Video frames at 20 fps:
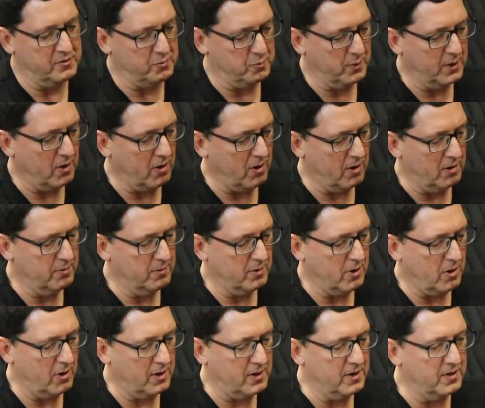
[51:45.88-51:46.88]
we are
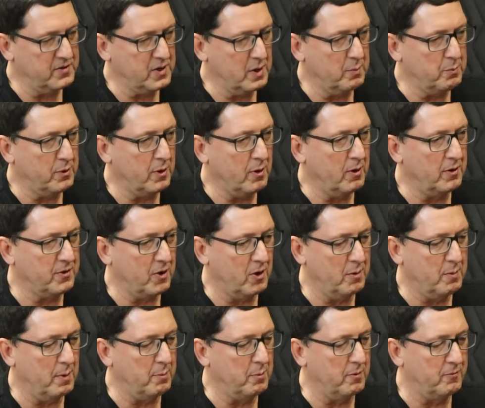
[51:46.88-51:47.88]
our contemporaries, I
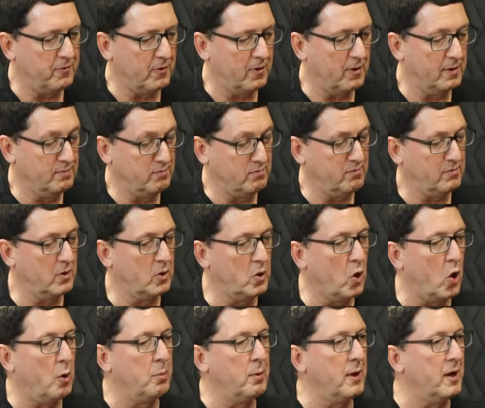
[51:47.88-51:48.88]
remember for
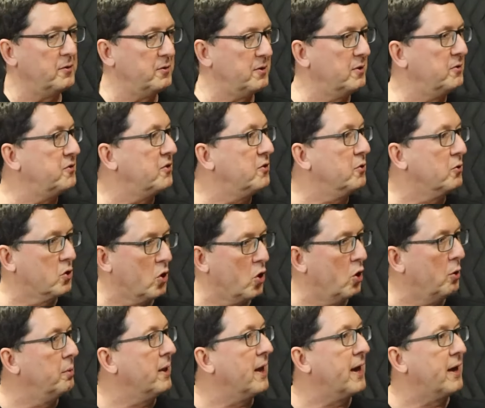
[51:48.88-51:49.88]
gallbladders, they used to do
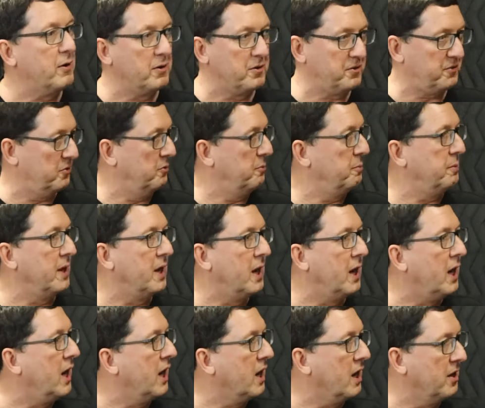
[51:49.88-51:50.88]
gallbladders through oh,
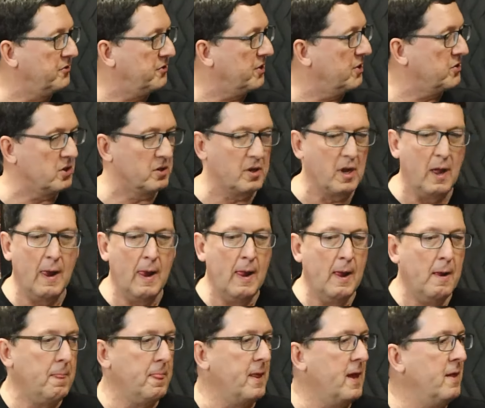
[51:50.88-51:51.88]
big yeah. incisions,
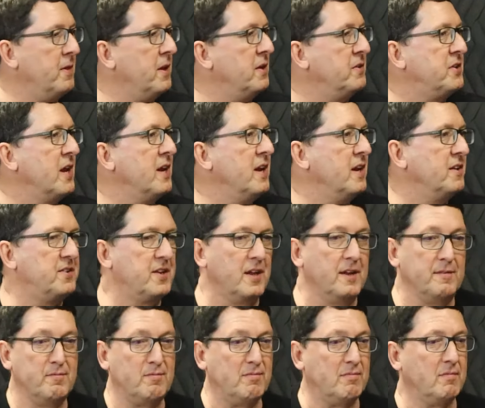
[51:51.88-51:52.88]
and the attending
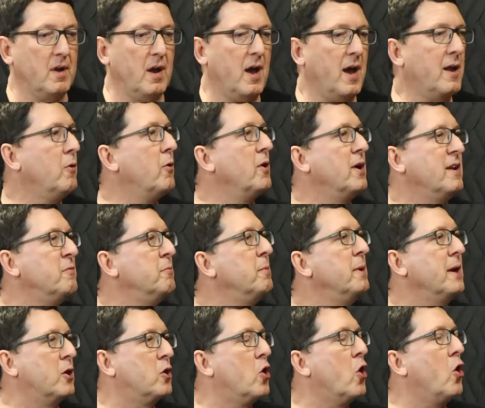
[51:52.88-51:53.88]
said, "I don't want to even
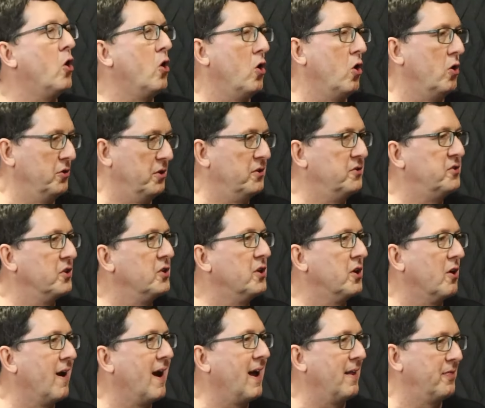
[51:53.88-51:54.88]
be called until
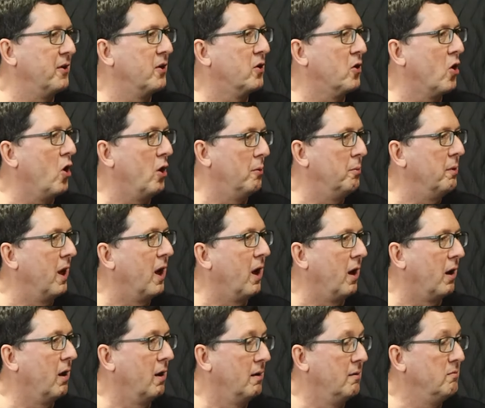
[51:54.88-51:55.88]
you're at the
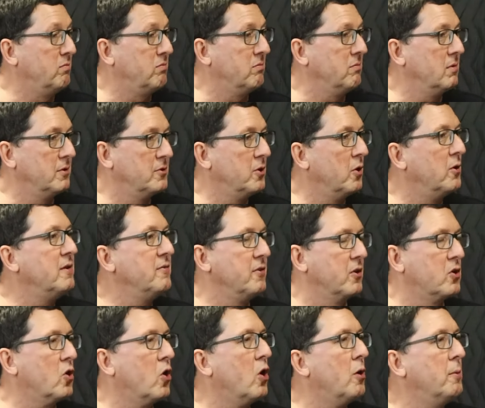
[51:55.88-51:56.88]
gallbladder. Yeah. Don't
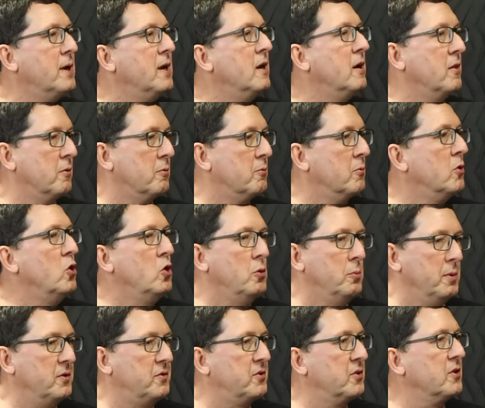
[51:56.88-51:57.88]
even call me into the
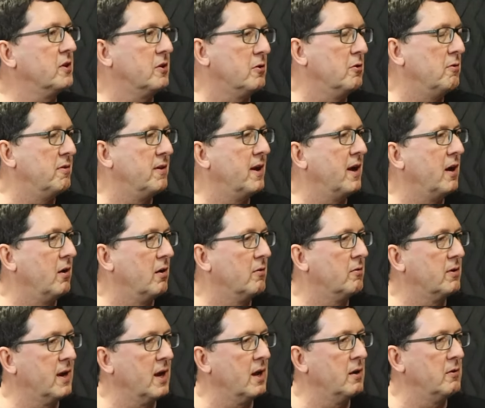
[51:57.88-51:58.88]
room until you're right. there
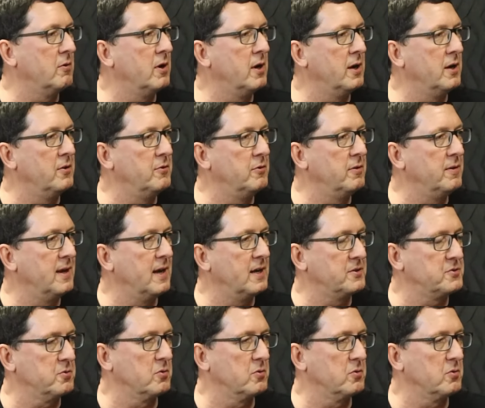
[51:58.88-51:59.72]
getting ready to do the actual